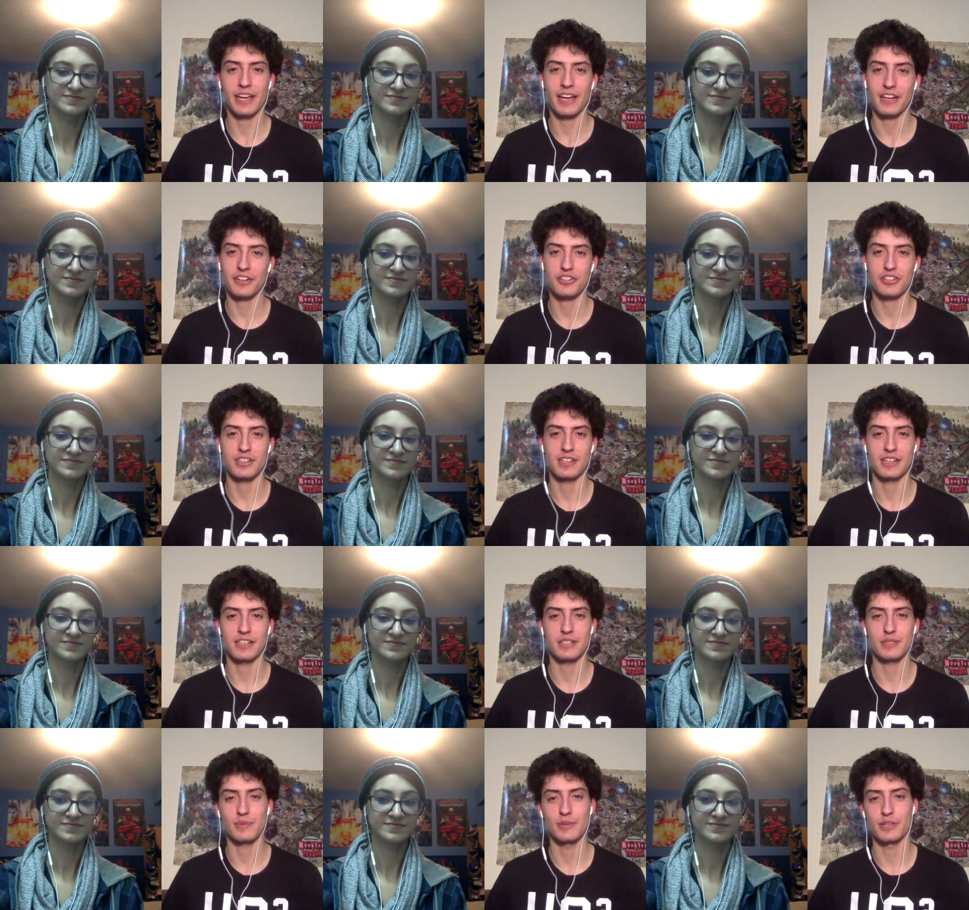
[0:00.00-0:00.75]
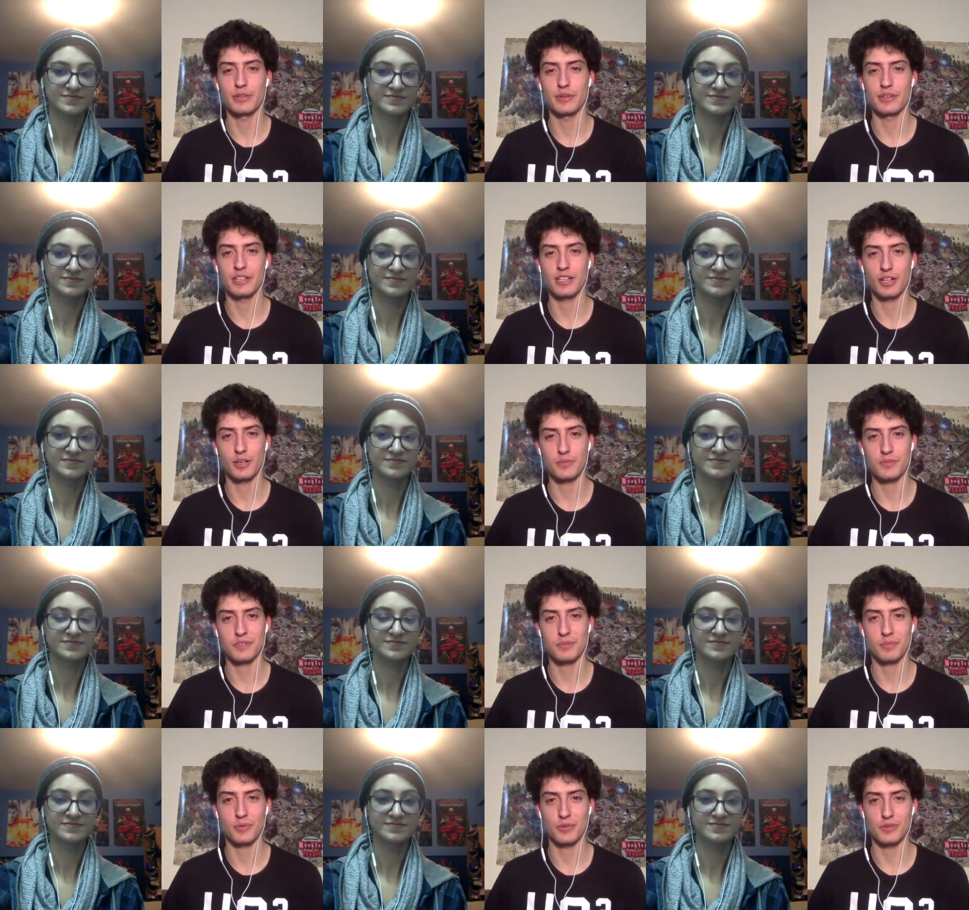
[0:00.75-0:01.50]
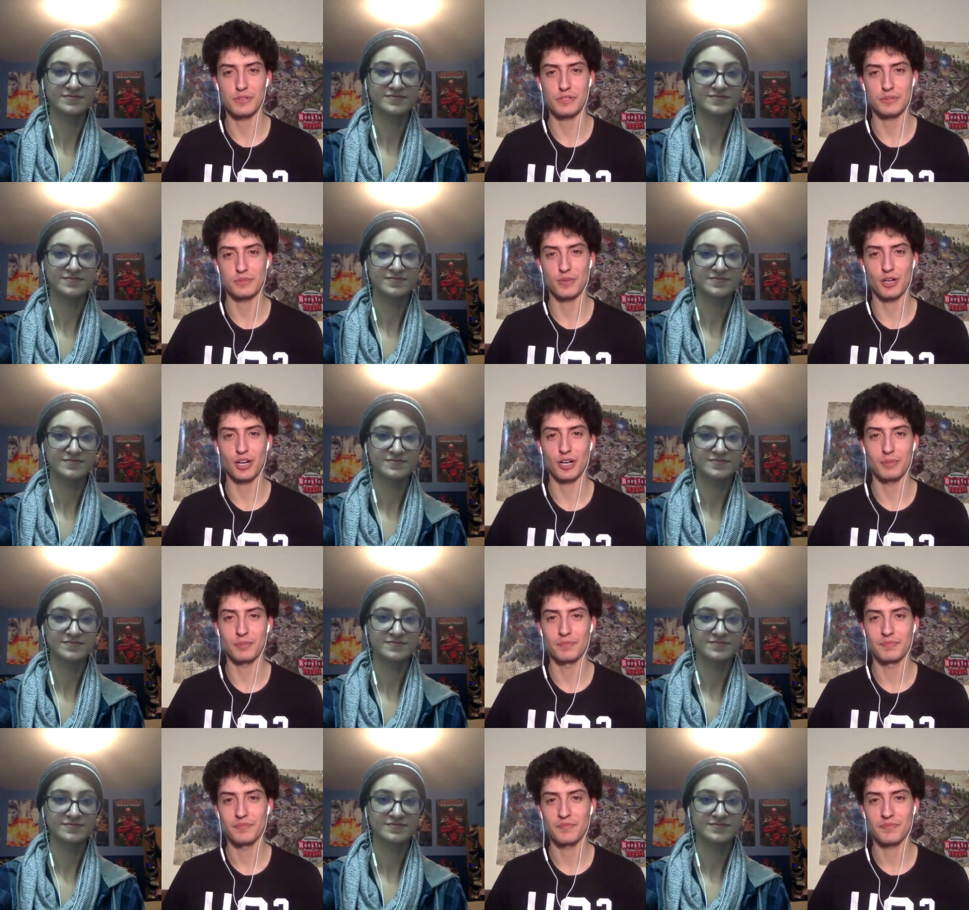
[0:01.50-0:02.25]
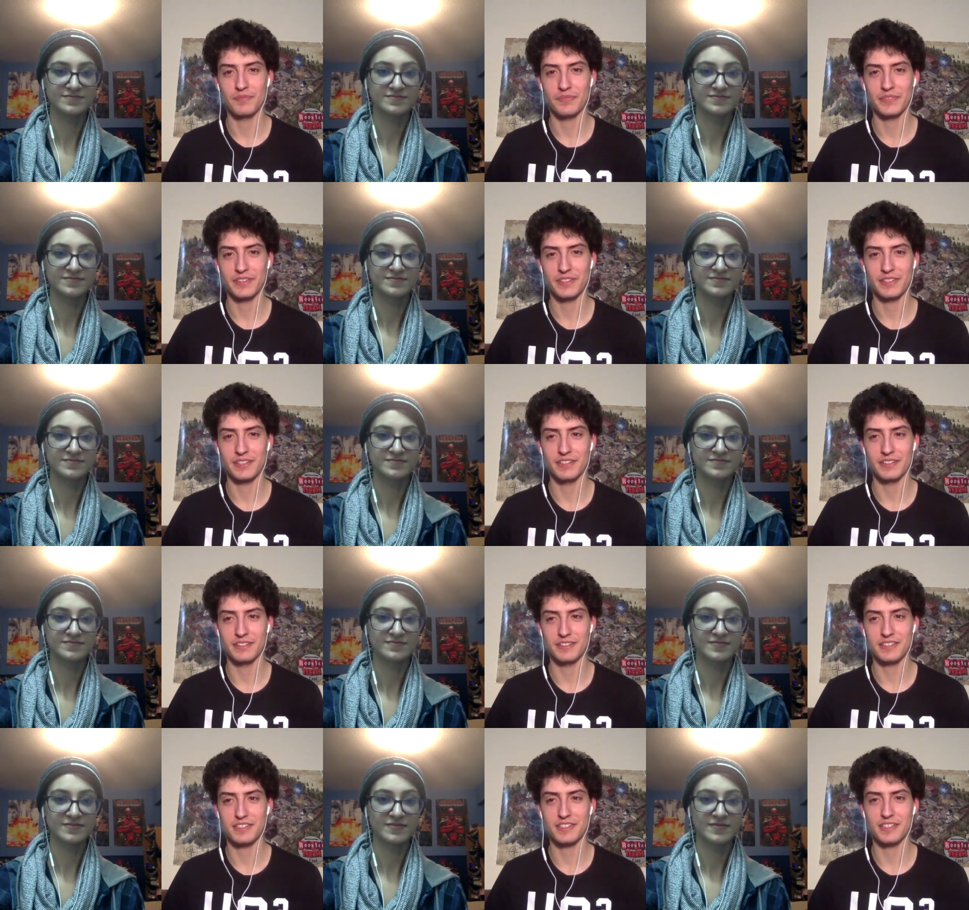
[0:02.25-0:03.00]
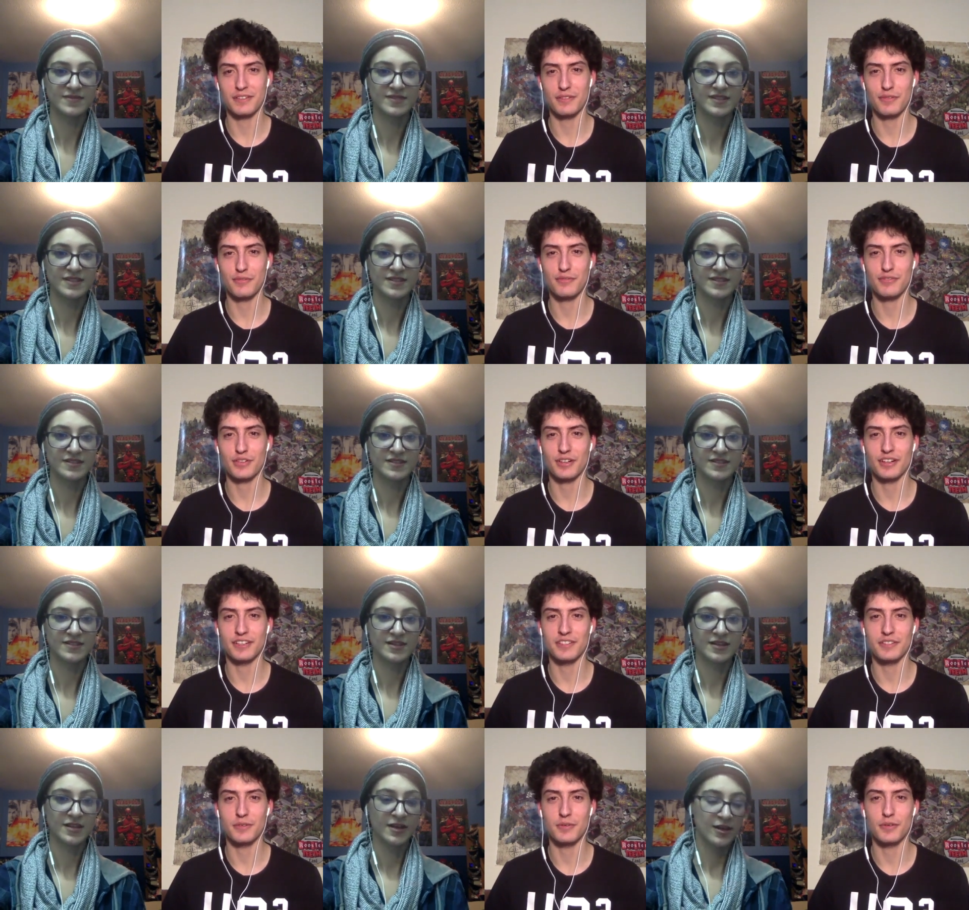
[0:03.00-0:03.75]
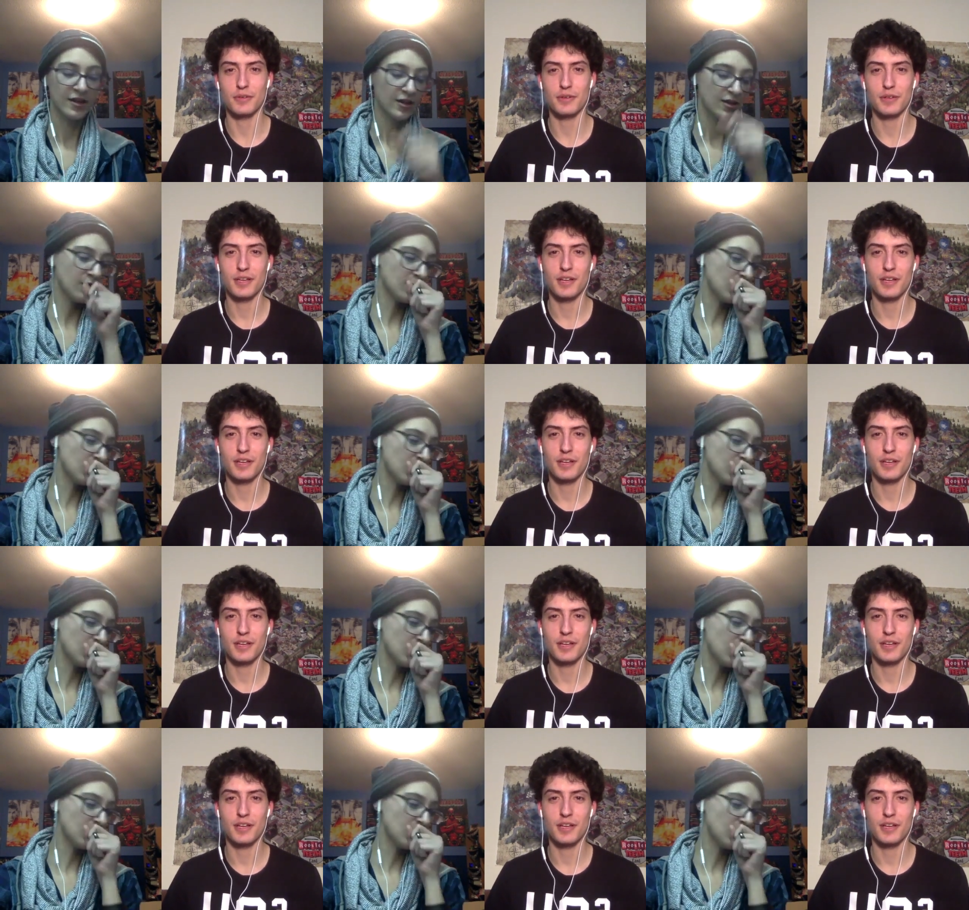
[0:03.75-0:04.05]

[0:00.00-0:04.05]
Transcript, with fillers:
Speaker 1: he actually needs to be doing to help support his mom instead of trying to